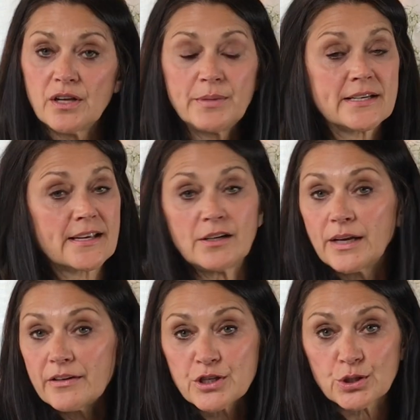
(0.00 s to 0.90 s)
all because I
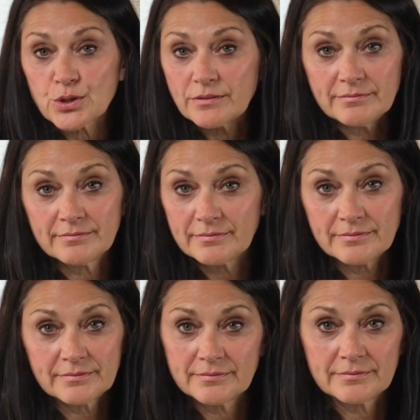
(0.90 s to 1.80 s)
don't have children.
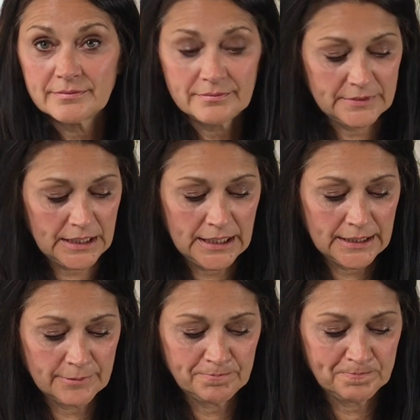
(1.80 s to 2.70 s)

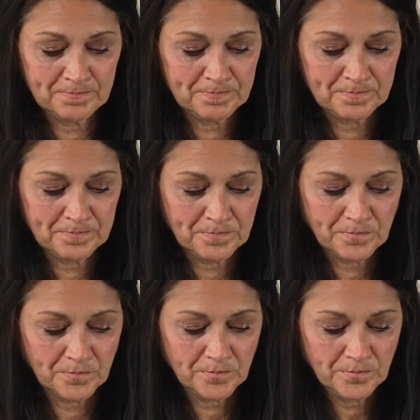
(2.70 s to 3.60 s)

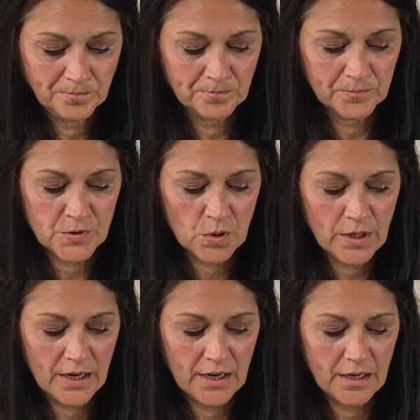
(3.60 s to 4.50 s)
So
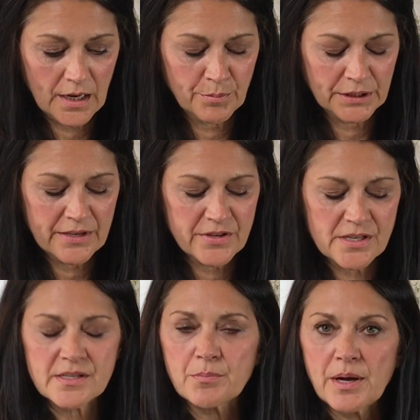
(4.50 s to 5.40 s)
I believe
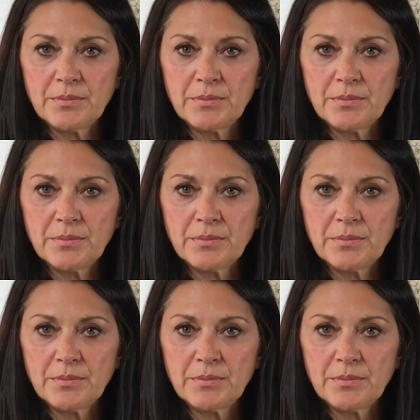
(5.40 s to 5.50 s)
this is